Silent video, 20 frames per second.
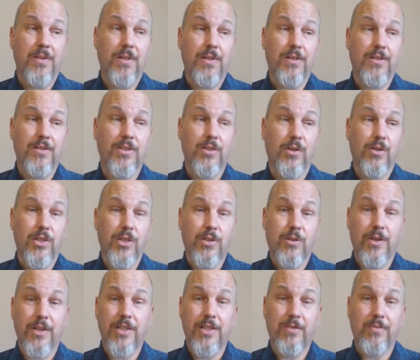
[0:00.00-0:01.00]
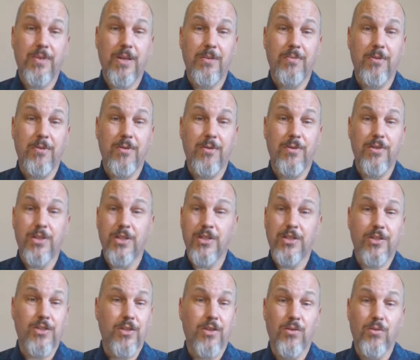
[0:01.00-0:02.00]
There's no shortage of people who
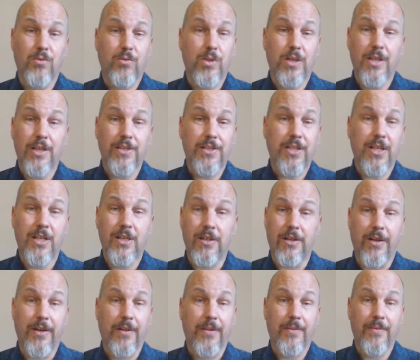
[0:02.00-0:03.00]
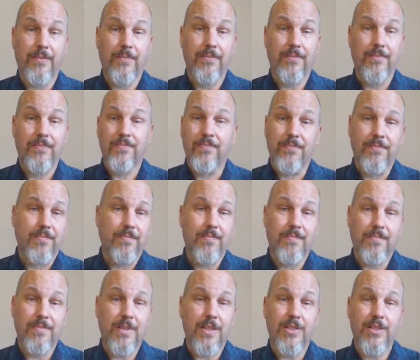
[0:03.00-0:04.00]
just don't want us here.
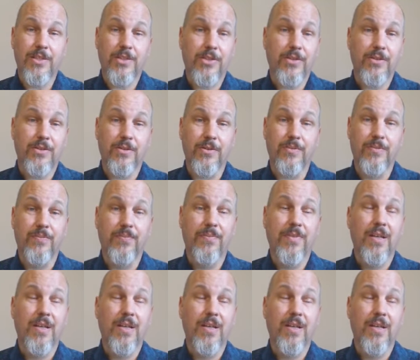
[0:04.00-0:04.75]
It's true.